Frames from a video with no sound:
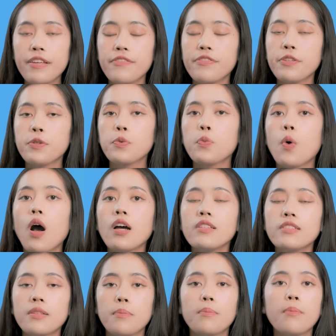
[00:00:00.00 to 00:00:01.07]
if you
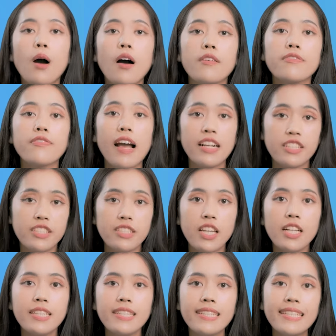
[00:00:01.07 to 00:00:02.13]
want more
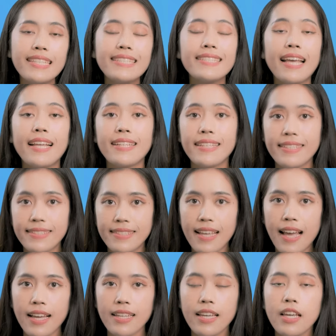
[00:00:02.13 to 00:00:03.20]
functionality than
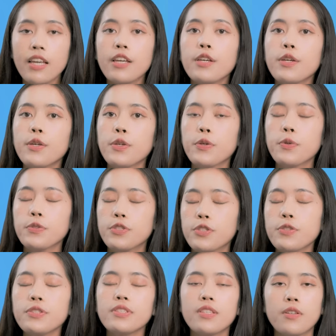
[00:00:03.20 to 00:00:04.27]
design, you
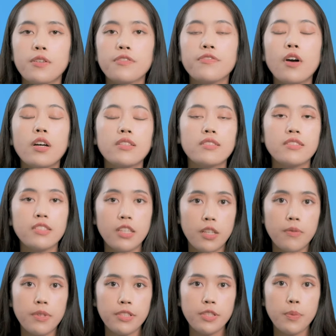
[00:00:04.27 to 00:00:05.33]
should go for the
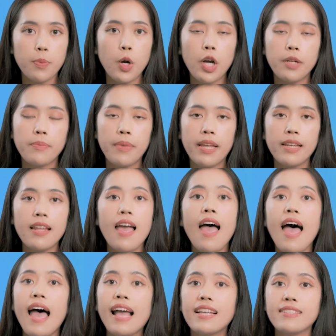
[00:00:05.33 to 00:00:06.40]
service apartment
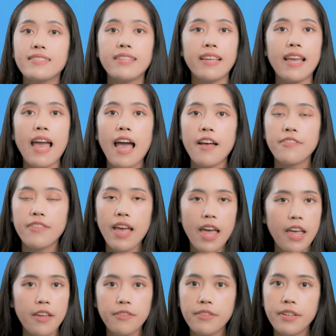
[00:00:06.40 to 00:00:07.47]
as they have
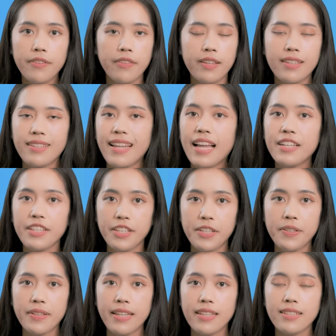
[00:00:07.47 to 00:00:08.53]
everything that
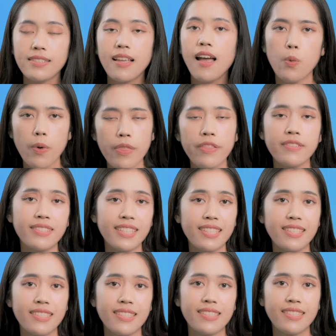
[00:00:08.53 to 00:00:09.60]
you need. With
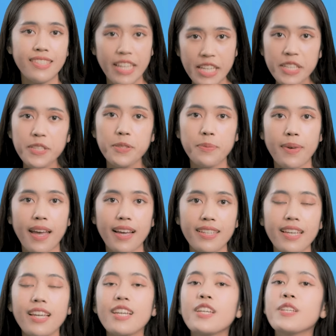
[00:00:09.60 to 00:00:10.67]
just a single bag,
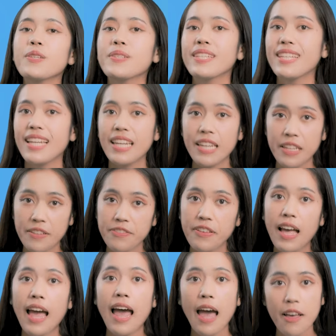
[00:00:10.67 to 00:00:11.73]
you can live
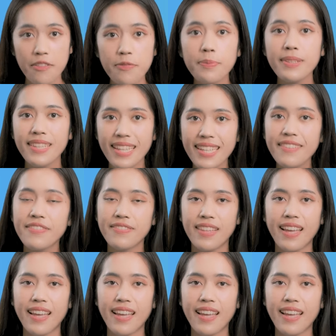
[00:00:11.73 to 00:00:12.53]
a happy life